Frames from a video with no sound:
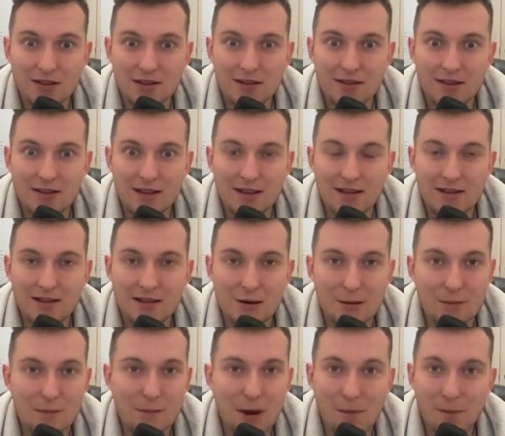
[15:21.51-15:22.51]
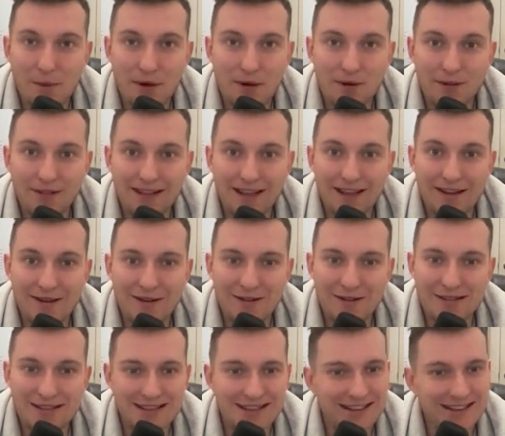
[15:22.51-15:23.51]
then you're pumping out
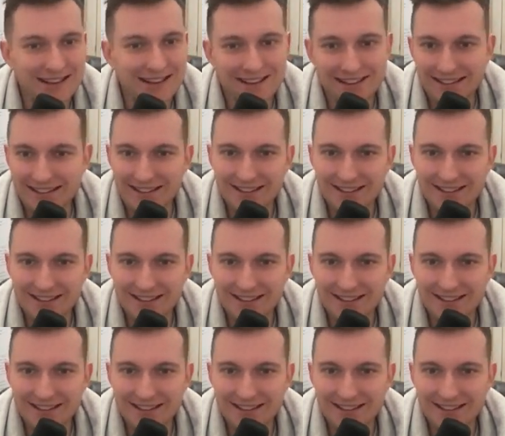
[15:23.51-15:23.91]
landers like